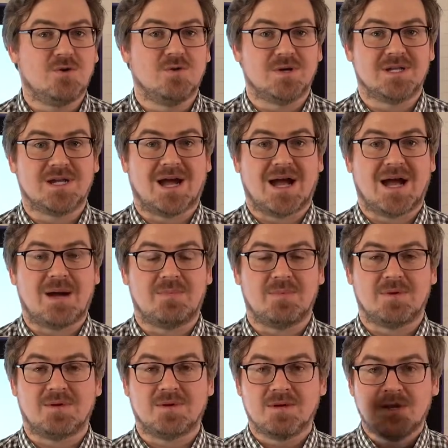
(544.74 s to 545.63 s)
going to
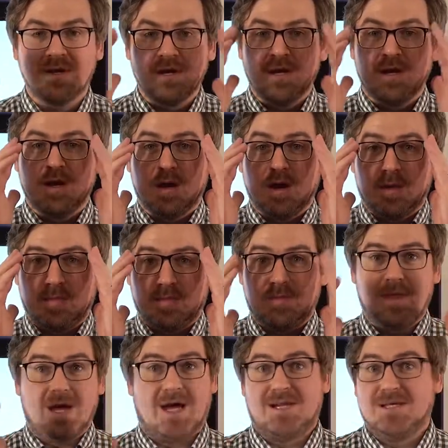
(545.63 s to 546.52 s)
happen.
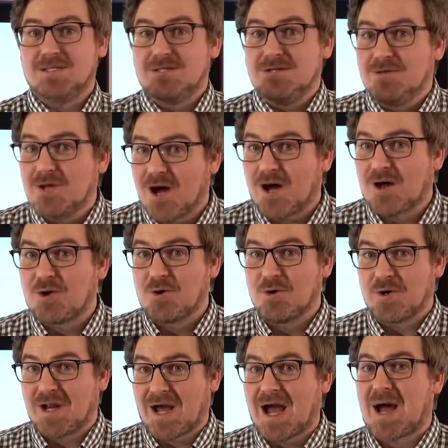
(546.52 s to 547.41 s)
That is not
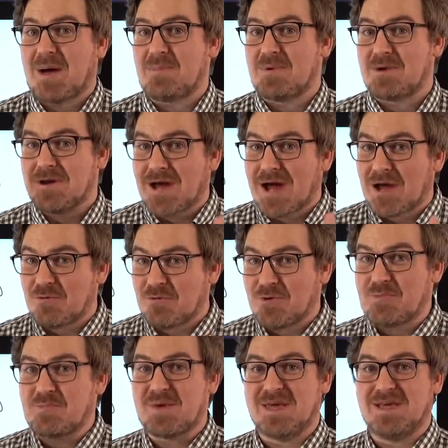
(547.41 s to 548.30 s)
going to happen. I'll
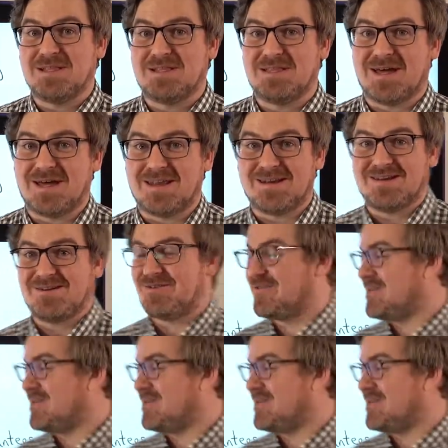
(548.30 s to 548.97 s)
repeat that. All